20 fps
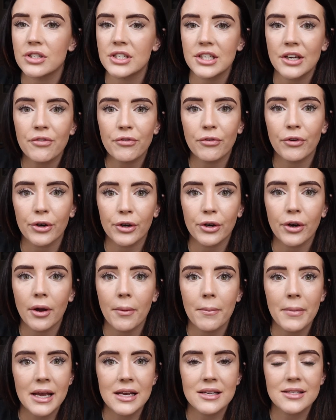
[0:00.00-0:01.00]
different
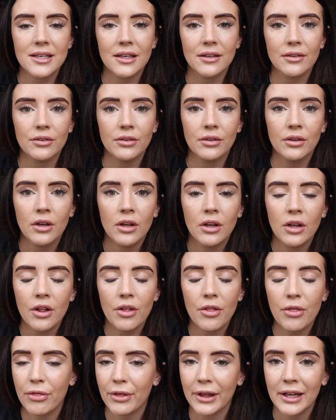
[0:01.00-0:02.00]
amazing
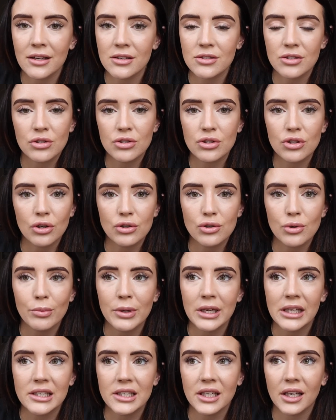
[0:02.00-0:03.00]
things on social
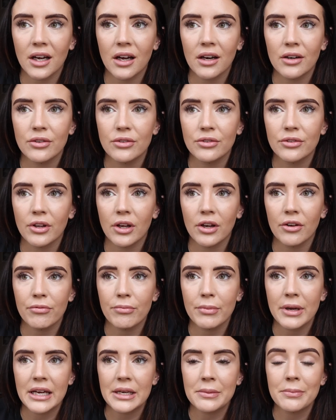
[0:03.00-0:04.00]
media, and that
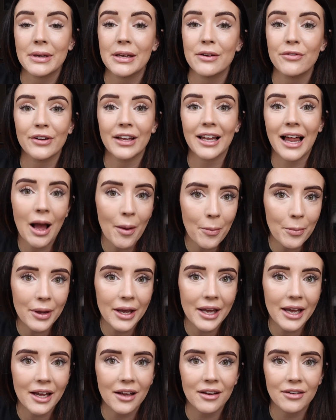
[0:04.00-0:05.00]
have made me feel
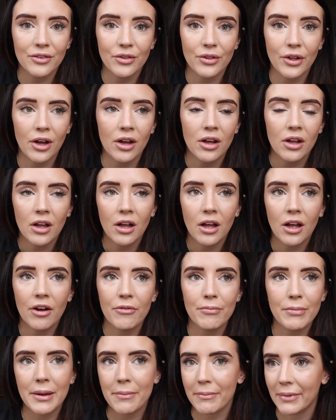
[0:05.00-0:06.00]
happy and that
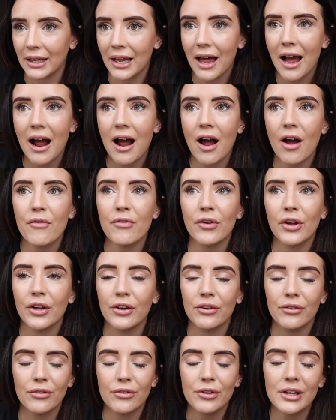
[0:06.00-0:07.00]
have made me laugh
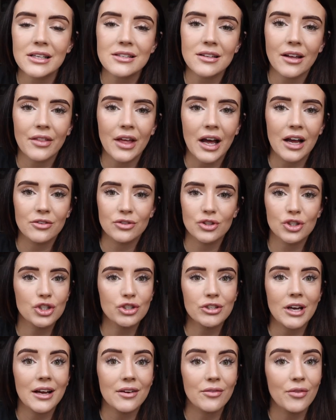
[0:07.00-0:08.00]
and things like that, and just
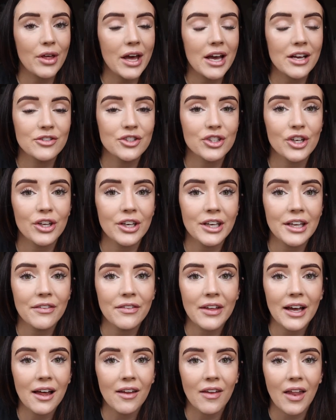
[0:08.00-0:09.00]
shared their journey
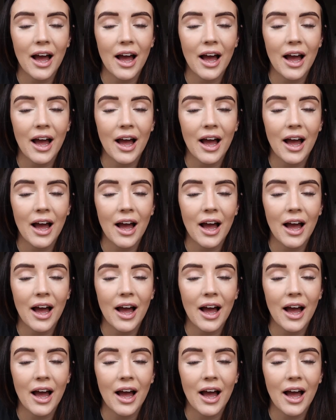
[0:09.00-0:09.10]
and their